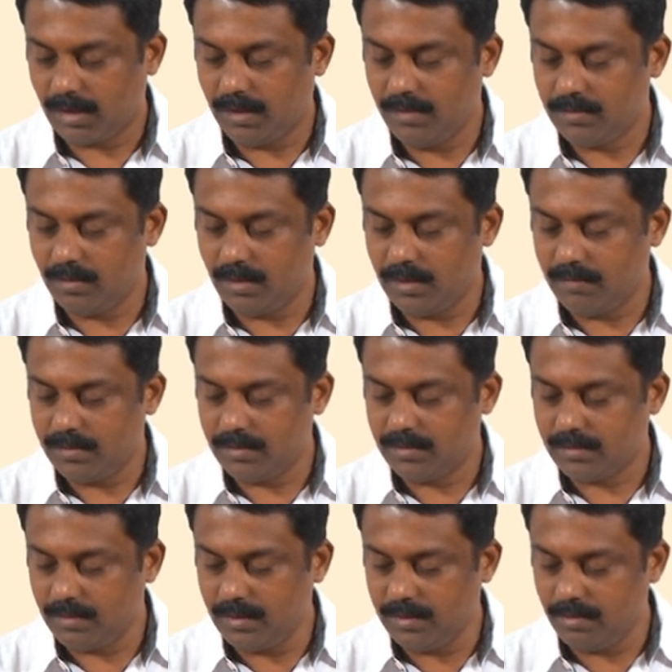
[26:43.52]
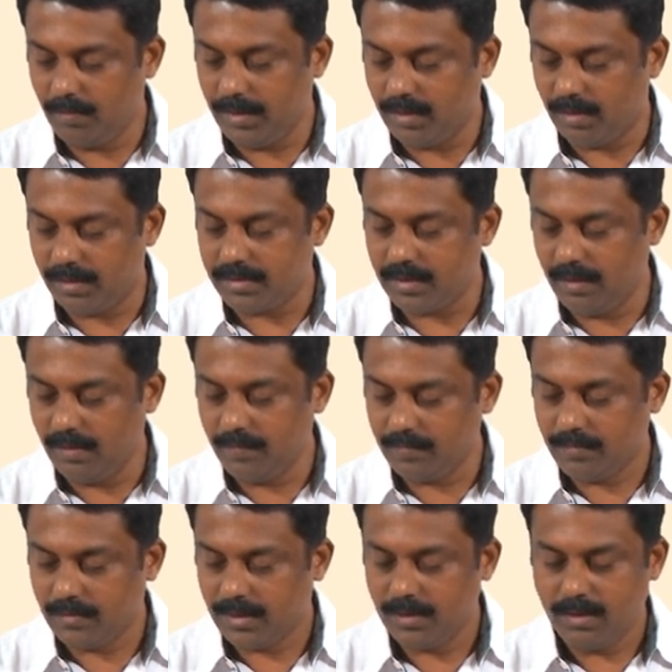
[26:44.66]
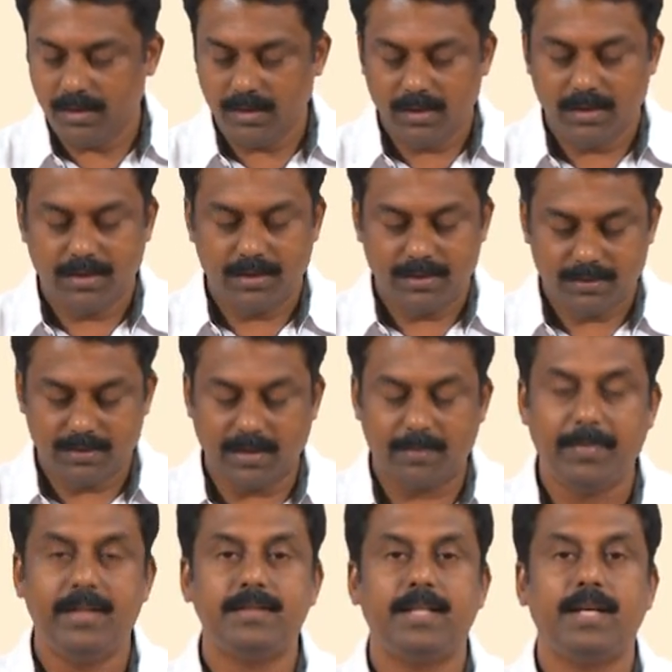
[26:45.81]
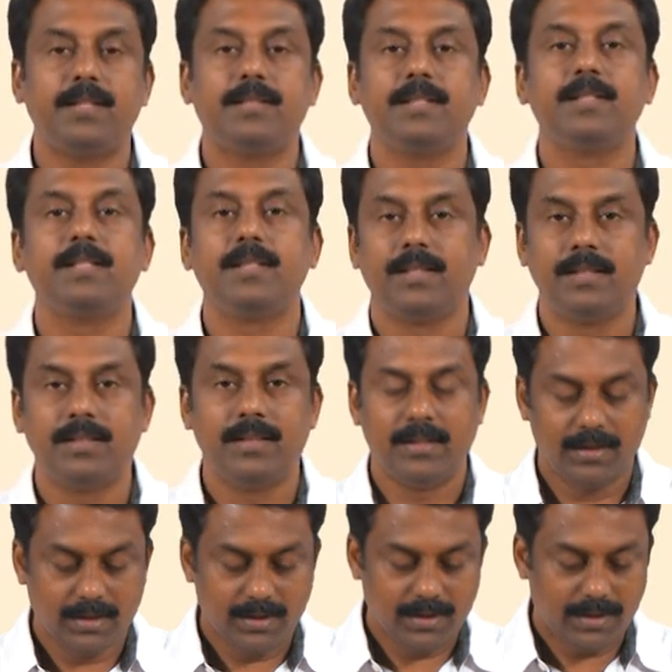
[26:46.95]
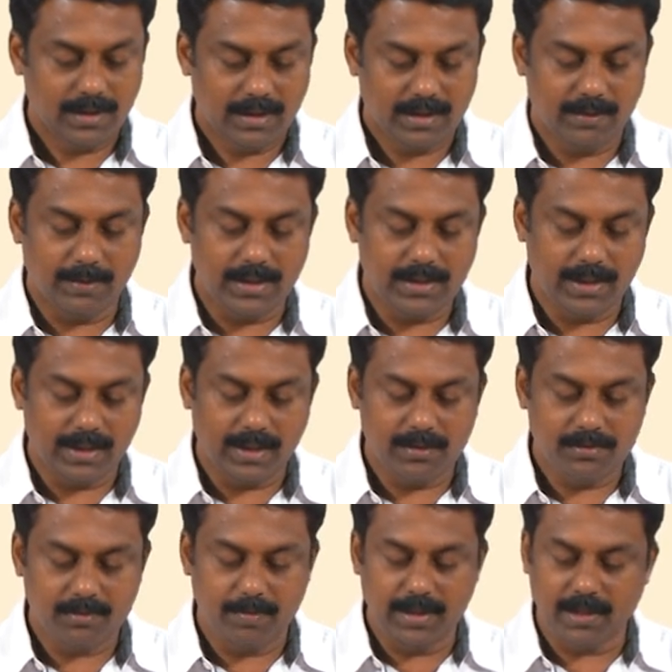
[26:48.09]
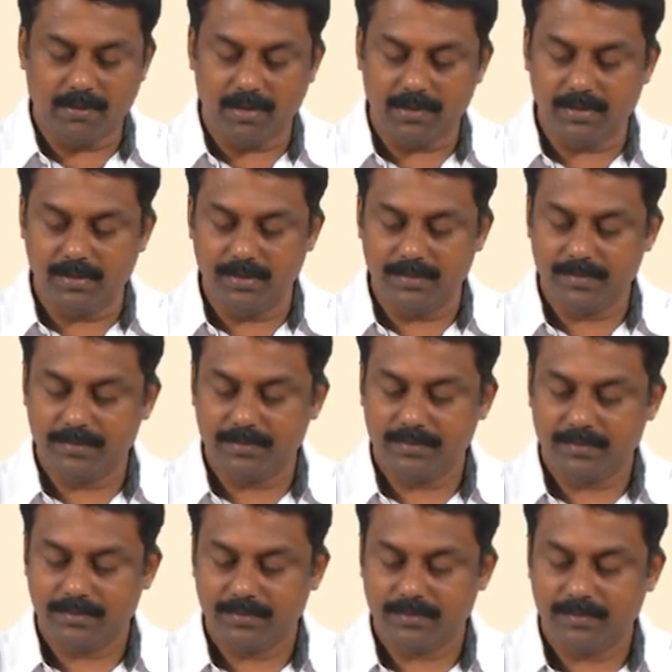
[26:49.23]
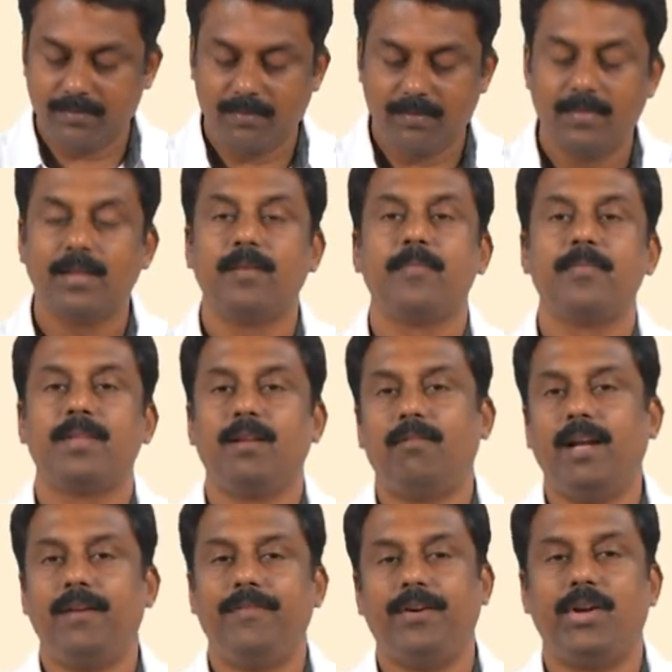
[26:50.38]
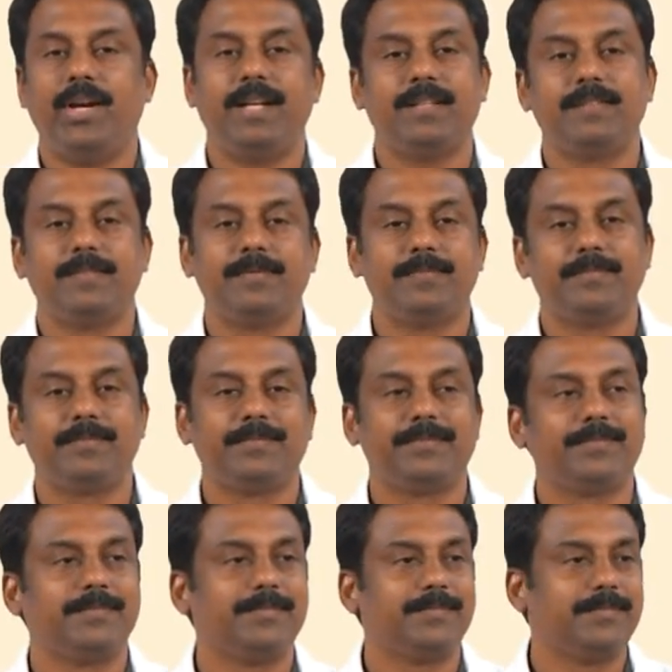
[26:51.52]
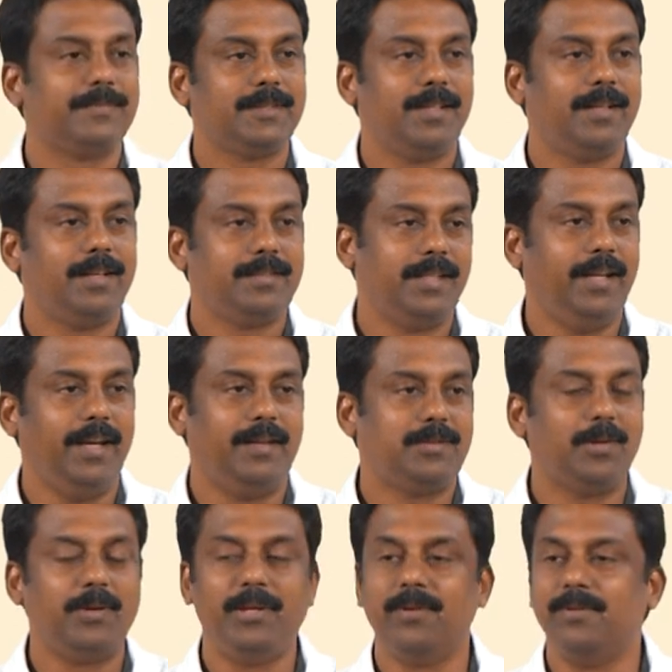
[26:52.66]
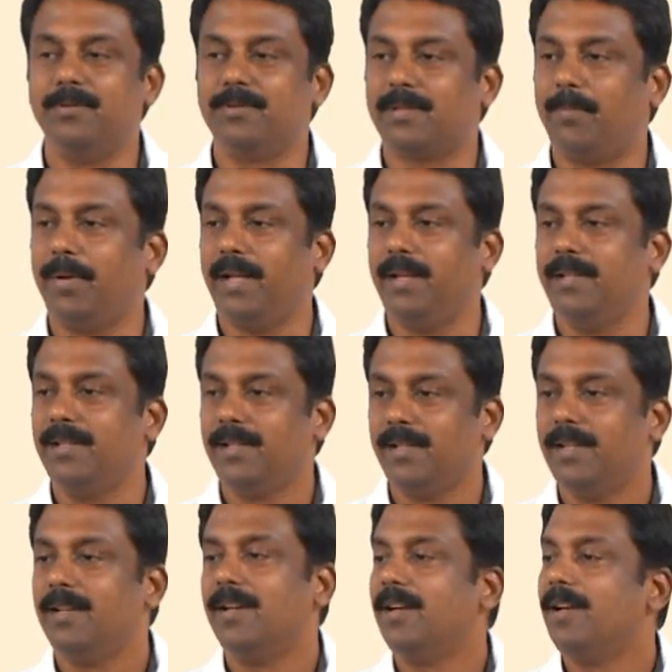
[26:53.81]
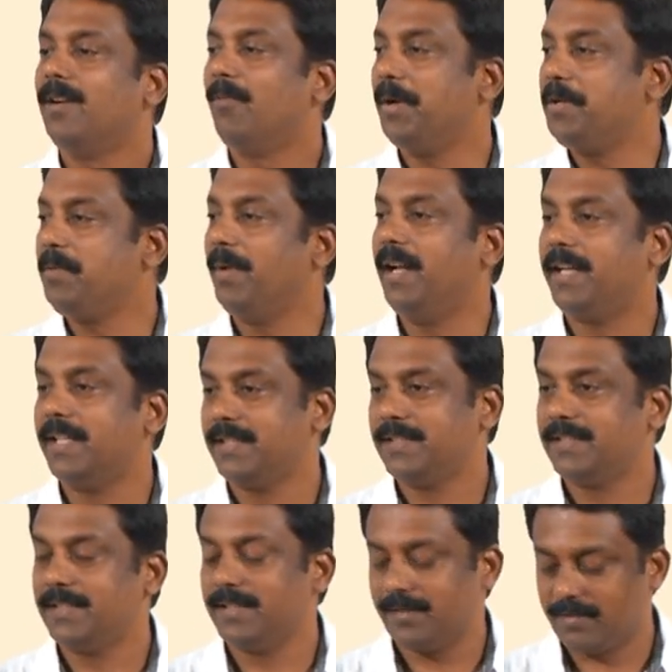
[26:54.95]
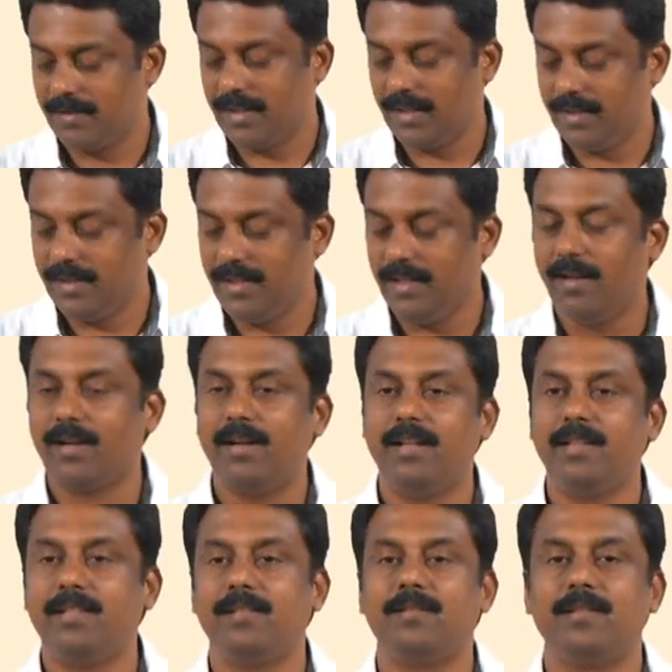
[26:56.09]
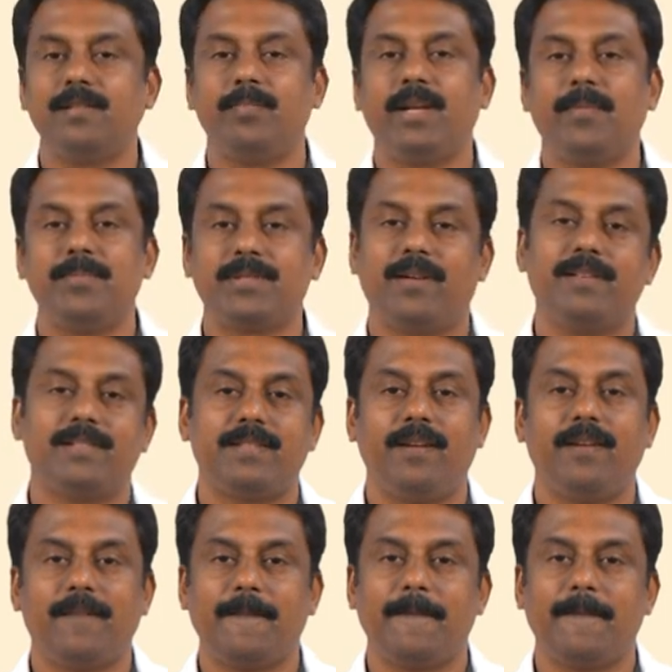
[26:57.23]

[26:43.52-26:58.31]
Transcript: okay. So, so this would be constant. So, that means that the melting rate should be equal to wire feed rate isn't it. So, you supply what you melt. So, then the arc length becomes constant